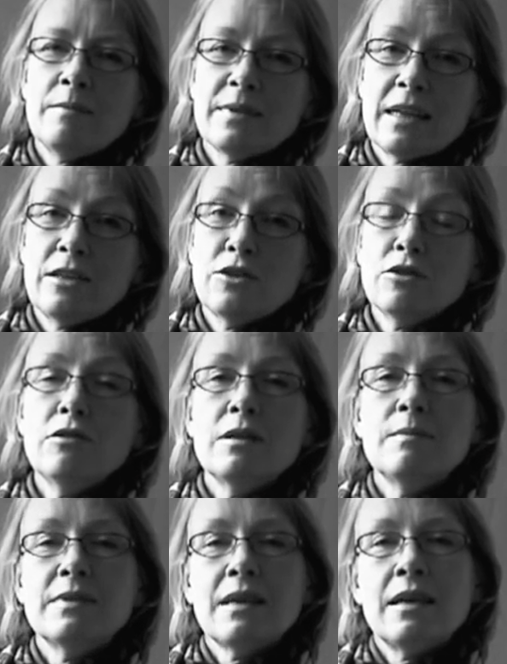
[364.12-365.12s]
um,
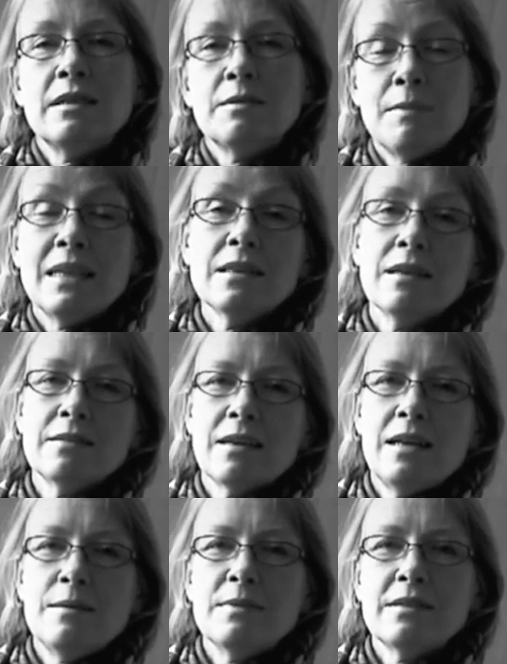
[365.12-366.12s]
sanatoriums and mental
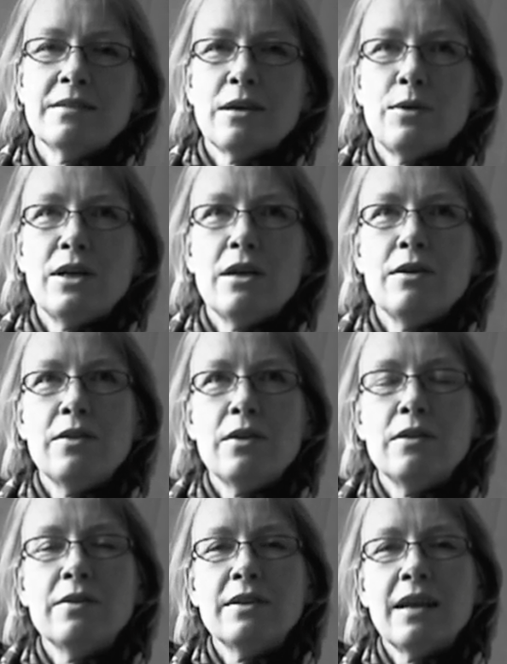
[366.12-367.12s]
asylums, as they were known in
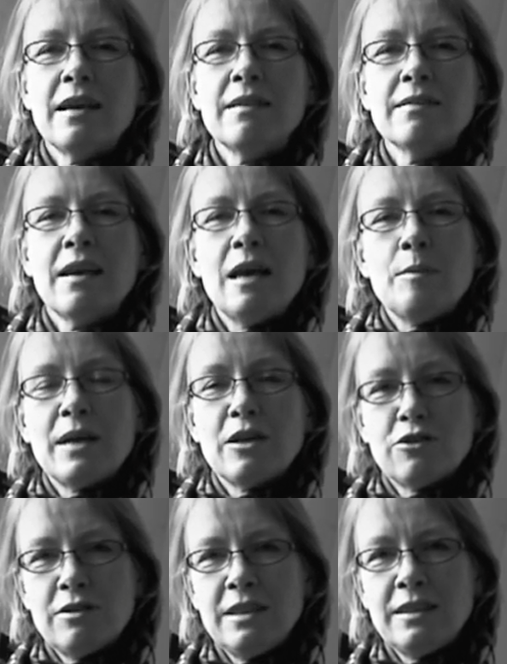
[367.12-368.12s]
those days,
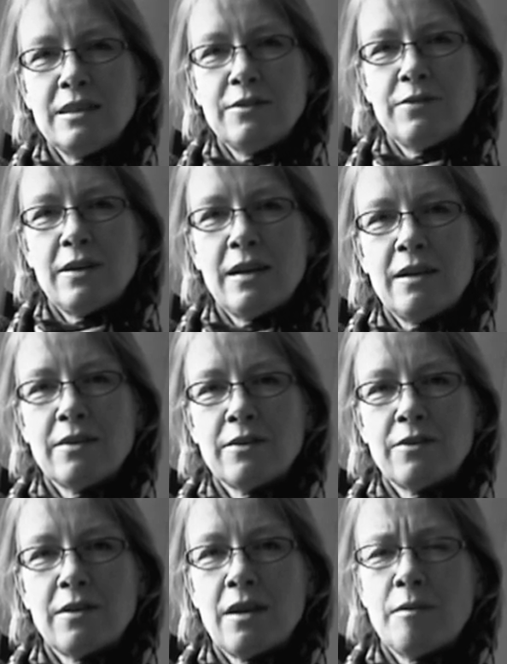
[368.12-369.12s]
being treated for
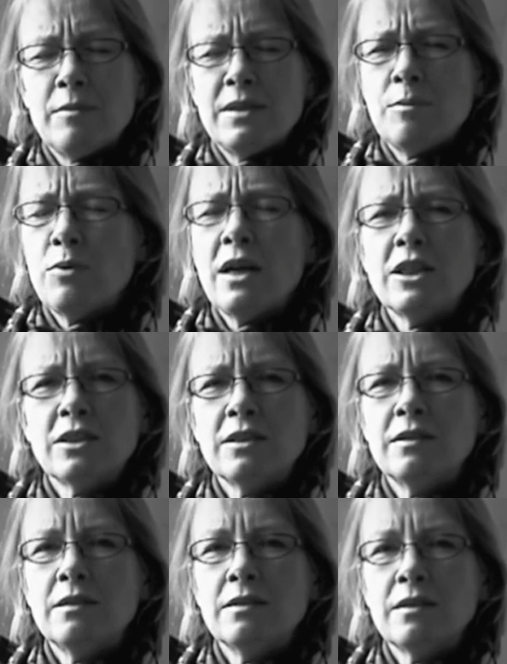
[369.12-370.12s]
his um,
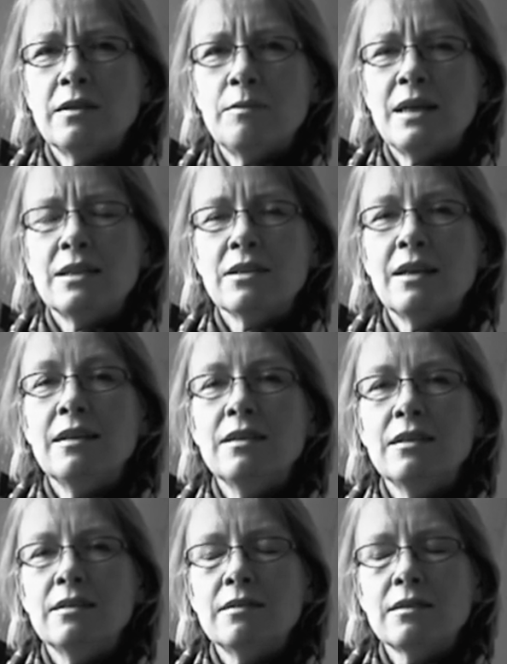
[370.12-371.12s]
depression and, and mental
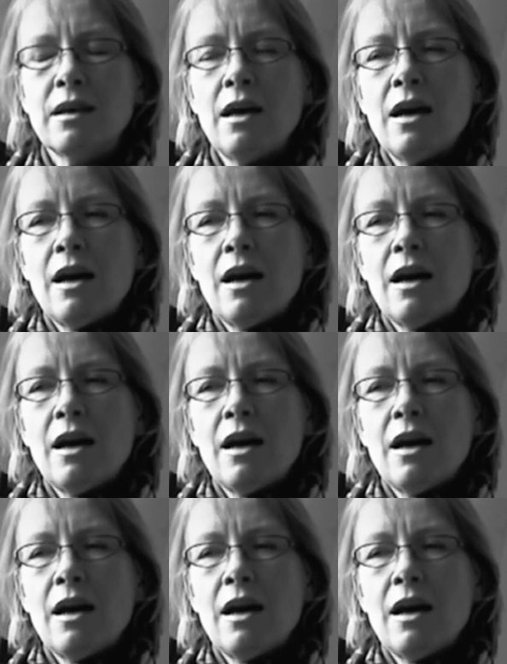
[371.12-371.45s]
illness.